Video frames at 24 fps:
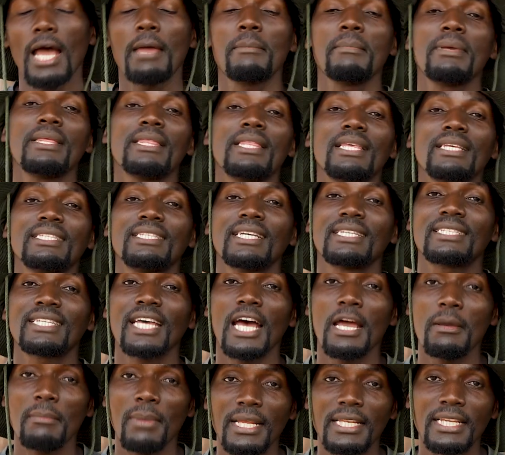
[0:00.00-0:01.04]
I mean, there's a
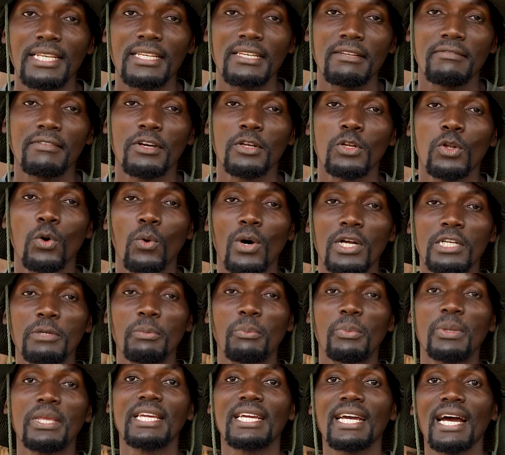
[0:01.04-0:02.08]
time I didn't even know
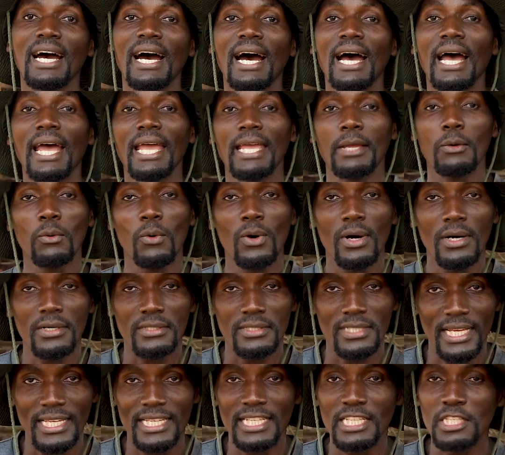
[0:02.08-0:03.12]
what pink eye
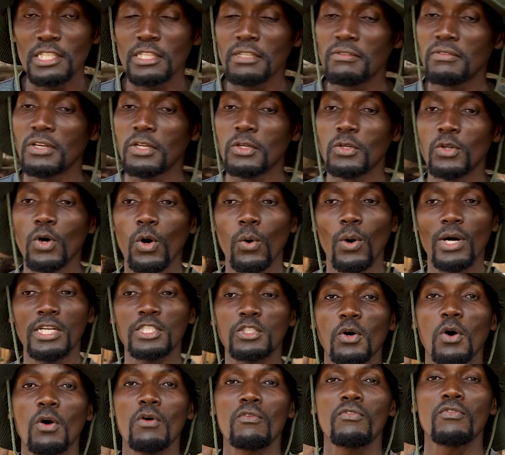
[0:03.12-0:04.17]
was. I didn't even know
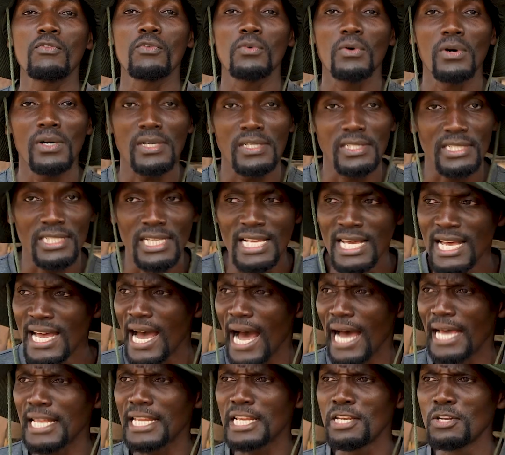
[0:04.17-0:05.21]
what off was.
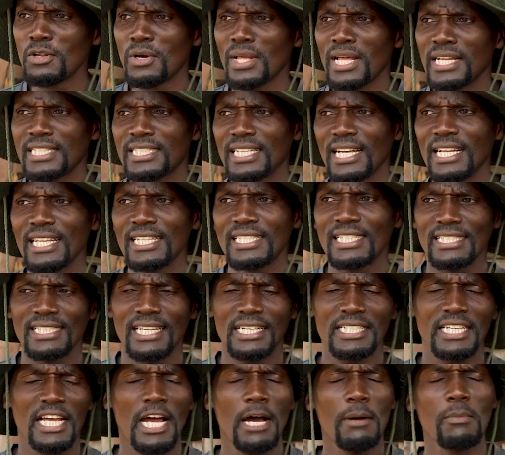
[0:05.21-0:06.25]
I didn't know the challenges
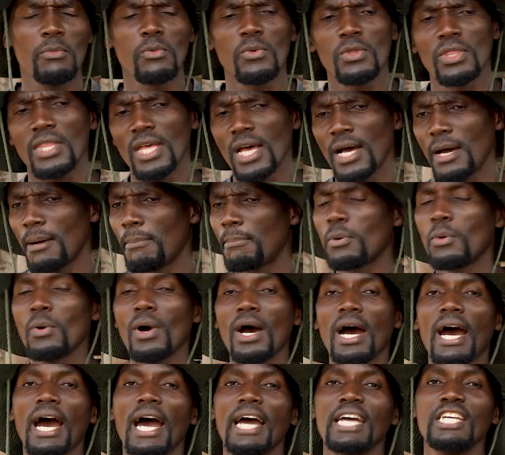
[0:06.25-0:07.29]
that come with
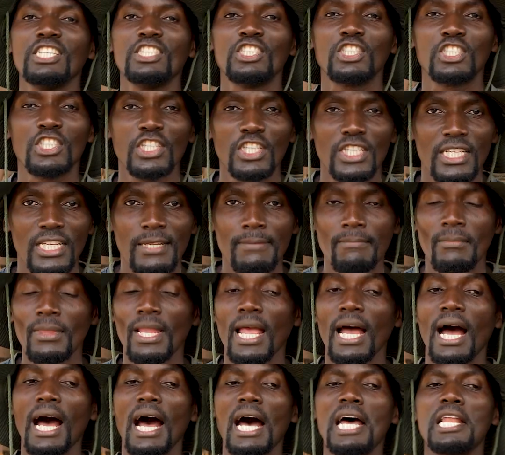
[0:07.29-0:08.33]
poor hygiene.
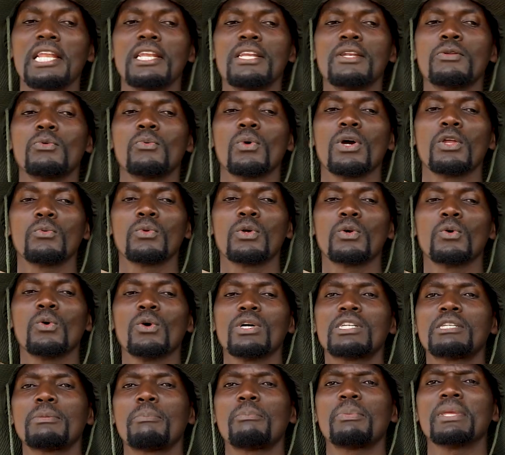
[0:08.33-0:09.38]
And when we
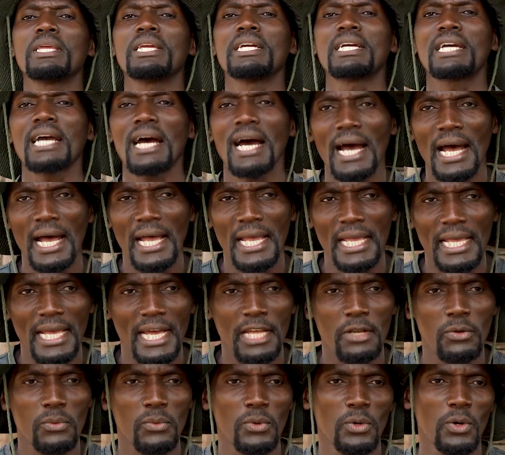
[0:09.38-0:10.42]
got pink eye
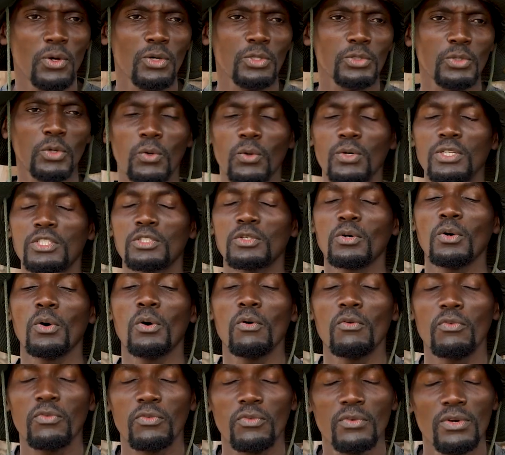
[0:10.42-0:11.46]
and we also got
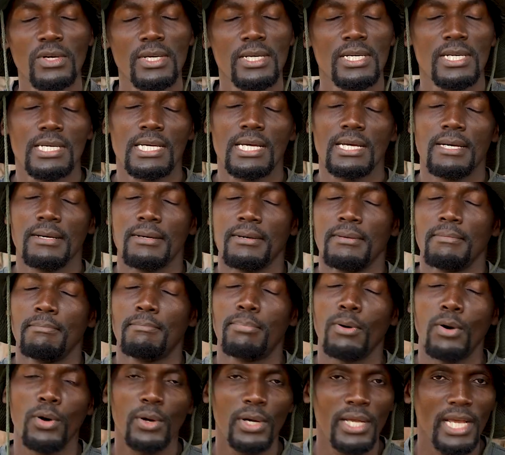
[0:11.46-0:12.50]
off,
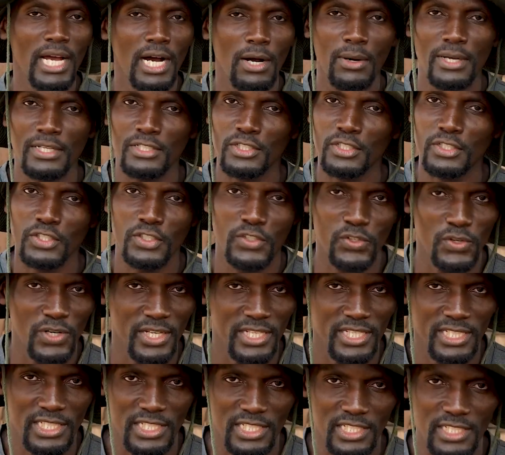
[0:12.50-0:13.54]
boy, I was
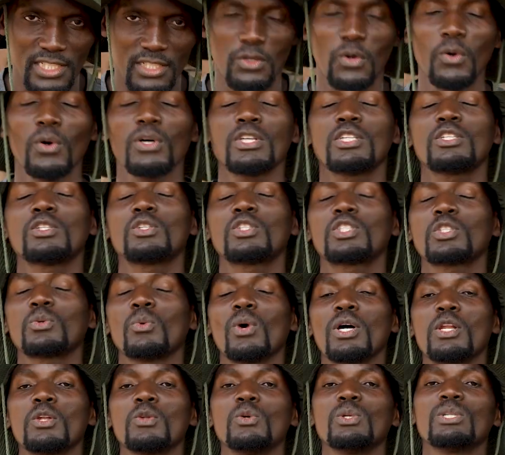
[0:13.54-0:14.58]
stressed. Goats
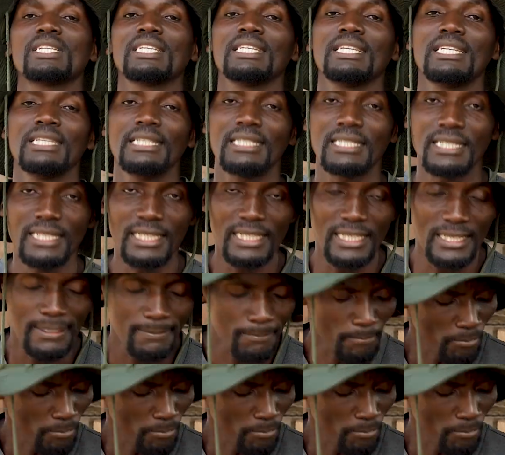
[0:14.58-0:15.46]
were not eating.